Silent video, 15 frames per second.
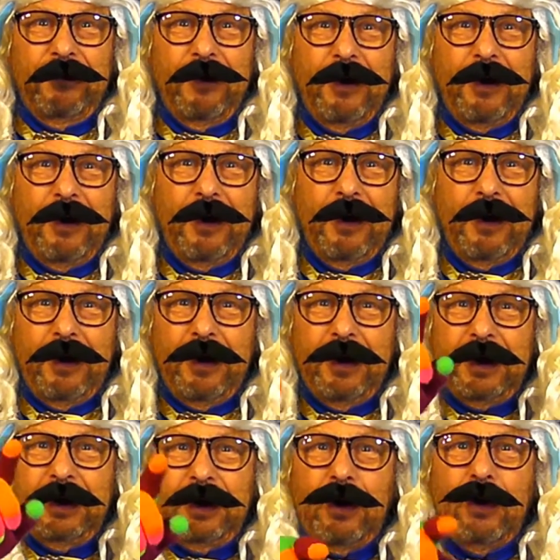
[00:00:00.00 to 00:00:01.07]

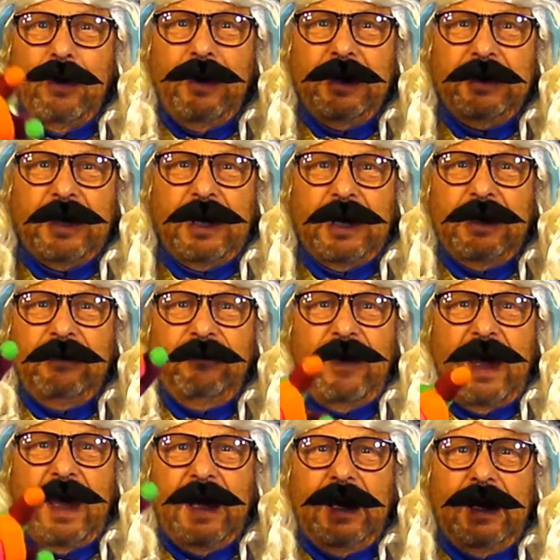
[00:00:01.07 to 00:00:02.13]
For you're a jolly good
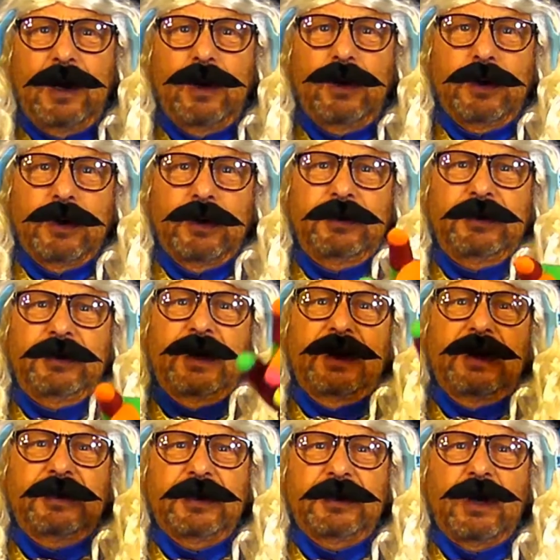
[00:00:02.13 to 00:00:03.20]
fellow, Eustace
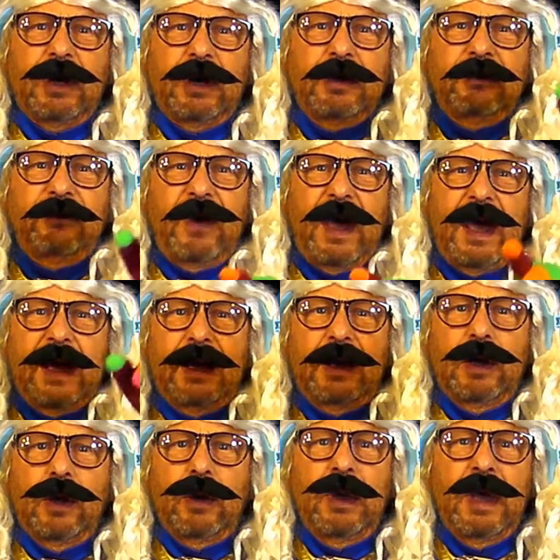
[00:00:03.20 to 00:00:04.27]
is a jolly good
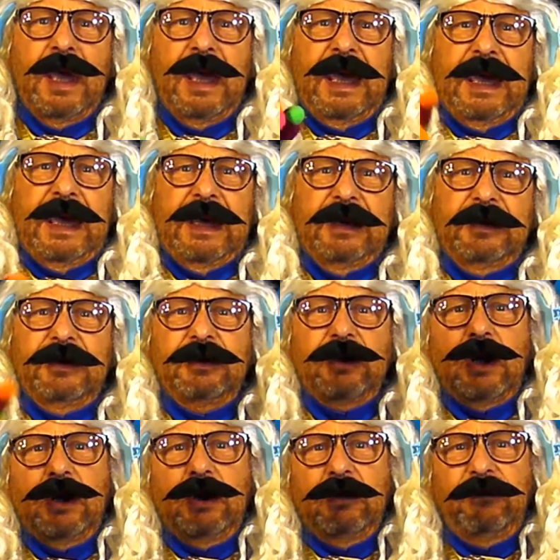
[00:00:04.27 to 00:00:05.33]
fellow, he's a
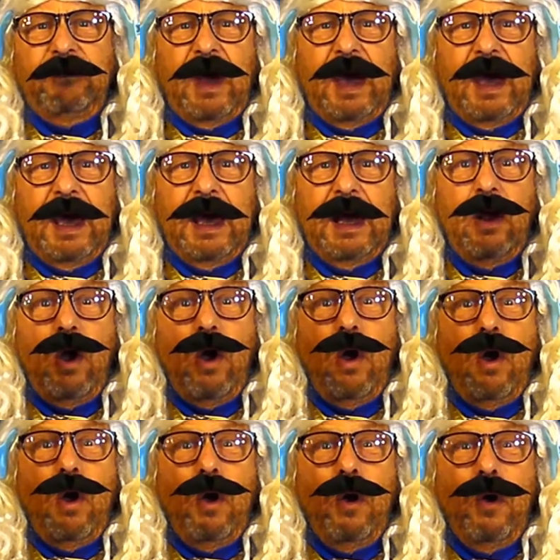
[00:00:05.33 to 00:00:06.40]
jolly good
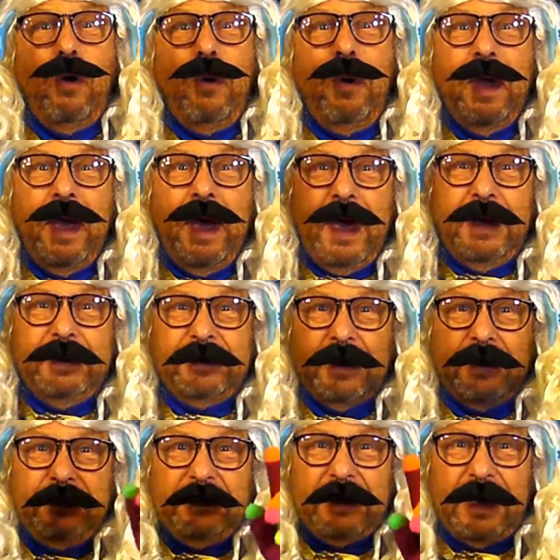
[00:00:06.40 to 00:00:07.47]
fellow, and
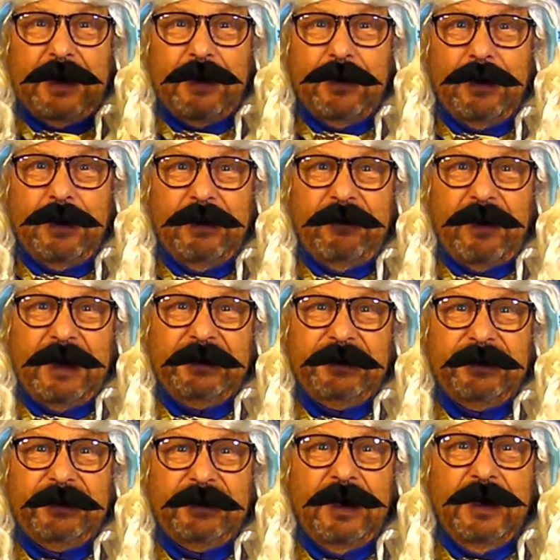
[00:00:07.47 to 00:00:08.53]
so say all of
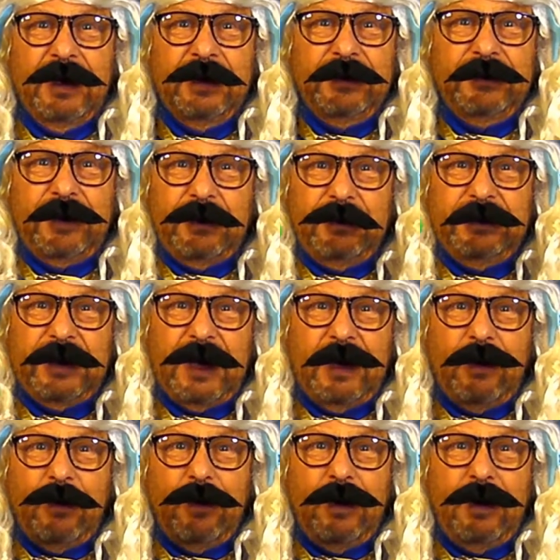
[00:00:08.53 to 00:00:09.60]
us, so
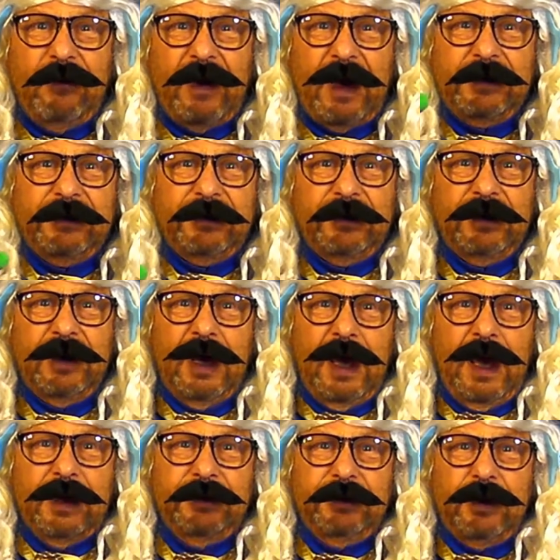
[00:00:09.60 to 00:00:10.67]
say all of us,
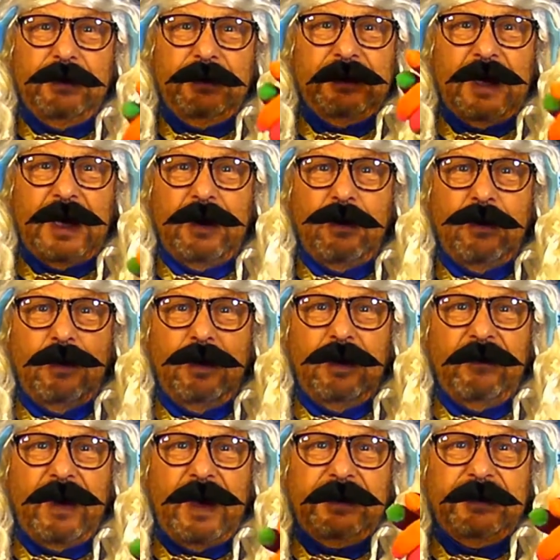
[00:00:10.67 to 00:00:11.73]
and so say all
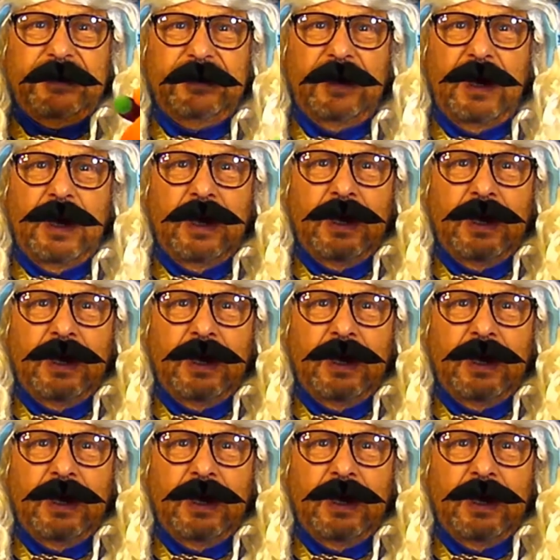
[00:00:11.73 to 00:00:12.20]
of us.